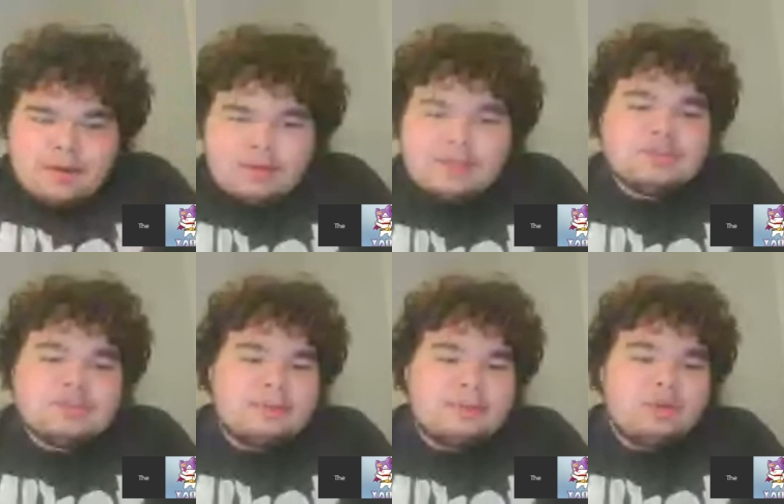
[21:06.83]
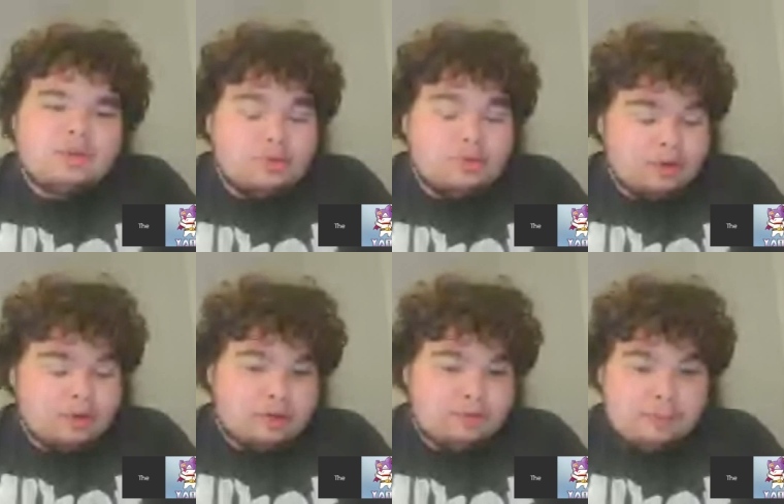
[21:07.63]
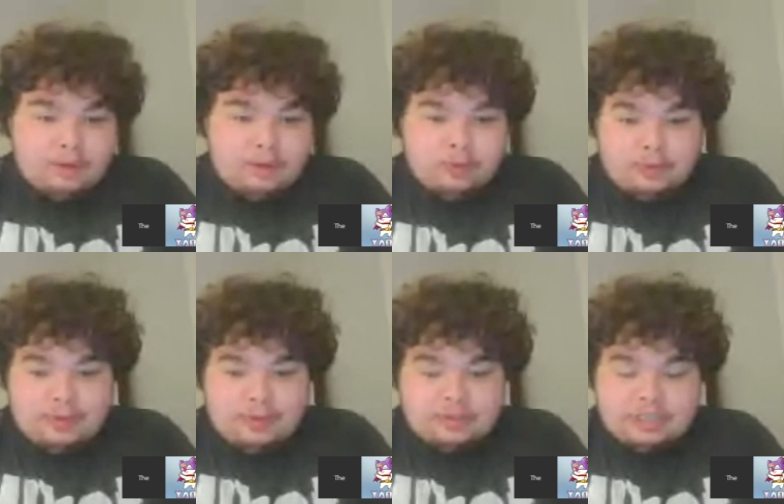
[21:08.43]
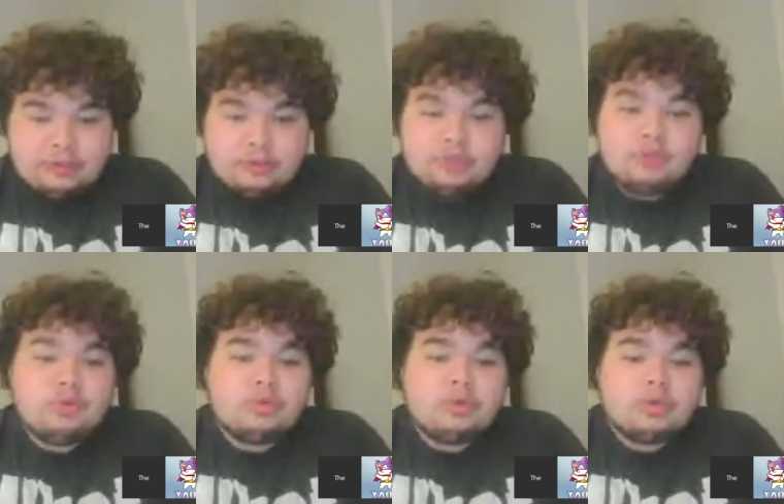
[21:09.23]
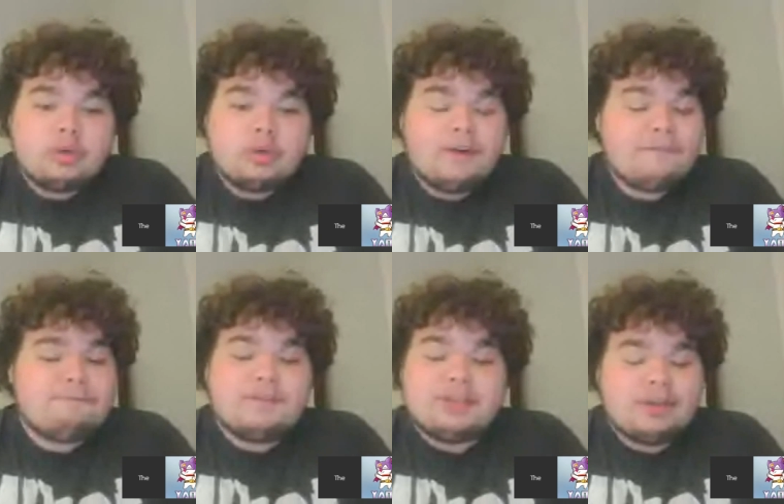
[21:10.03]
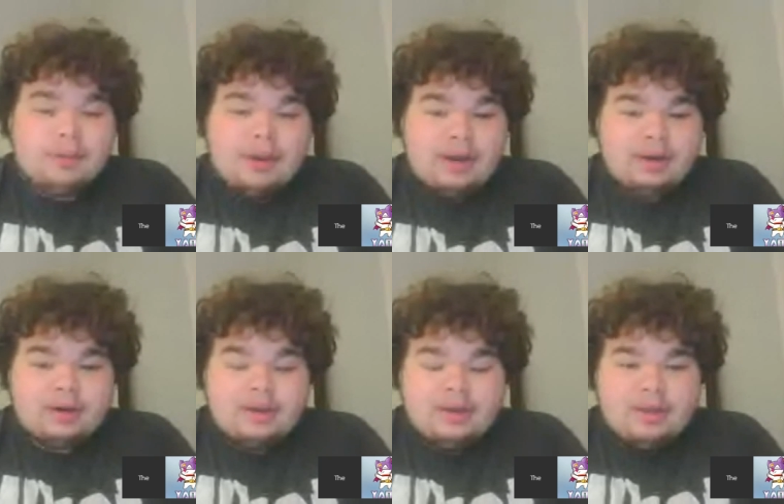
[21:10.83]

Ladies and gentlemen who are familiar with my channel, you are fully aware